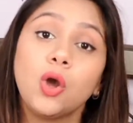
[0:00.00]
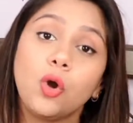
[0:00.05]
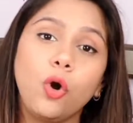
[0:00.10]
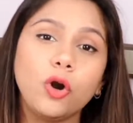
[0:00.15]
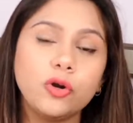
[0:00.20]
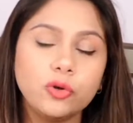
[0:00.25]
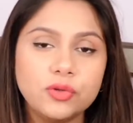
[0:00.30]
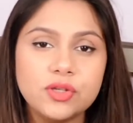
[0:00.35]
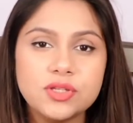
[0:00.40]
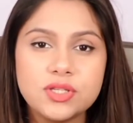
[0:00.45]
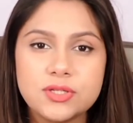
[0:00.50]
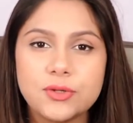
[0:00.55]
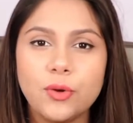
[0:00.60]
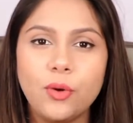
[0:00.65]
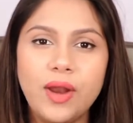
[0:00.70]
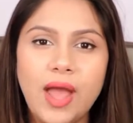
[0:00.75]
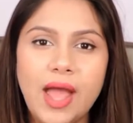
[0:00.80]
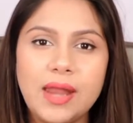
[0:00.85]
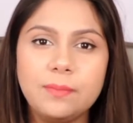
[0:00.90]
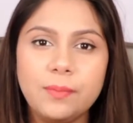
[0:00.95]
Go to the
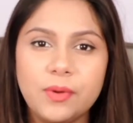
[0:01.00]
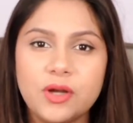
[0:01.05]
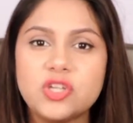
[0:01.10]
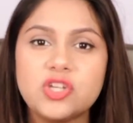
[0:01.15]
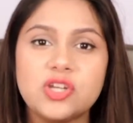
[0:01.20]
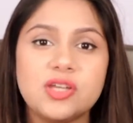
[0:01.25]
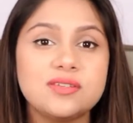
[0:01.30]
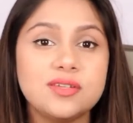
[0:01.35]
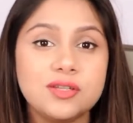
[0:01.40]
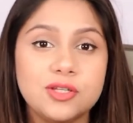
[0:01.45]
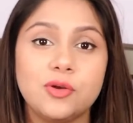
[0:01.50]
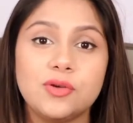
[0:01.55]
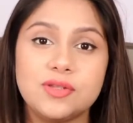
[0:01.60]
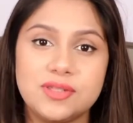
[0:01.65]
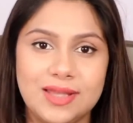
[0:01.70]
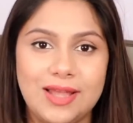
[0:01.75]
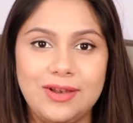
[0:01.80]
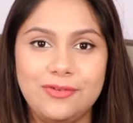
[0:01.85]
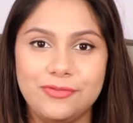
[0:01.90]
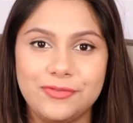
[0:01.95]
store and purchase it
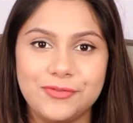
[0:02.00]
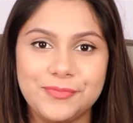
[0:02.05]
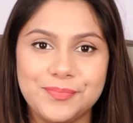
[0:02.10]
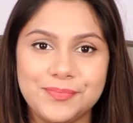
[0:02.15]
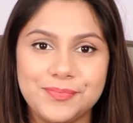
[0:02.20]
yourself.